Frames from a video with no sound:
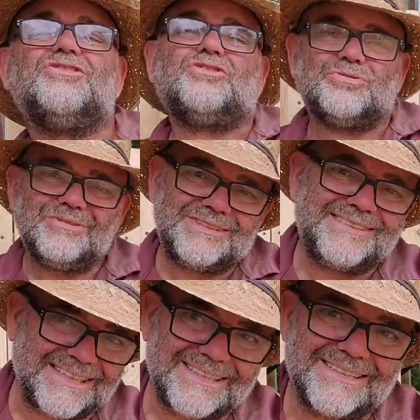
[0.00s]
to do
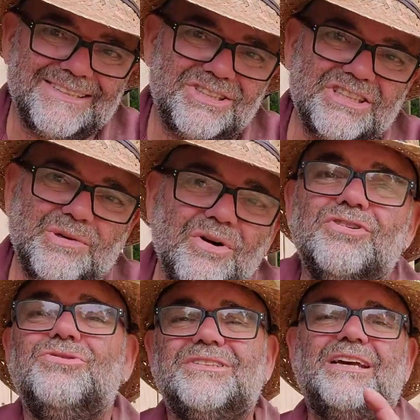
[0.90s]
diddly squat.
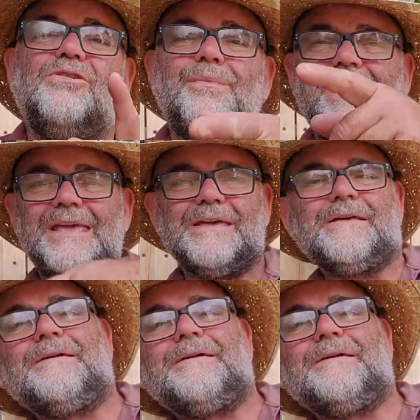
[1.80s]
You tell me.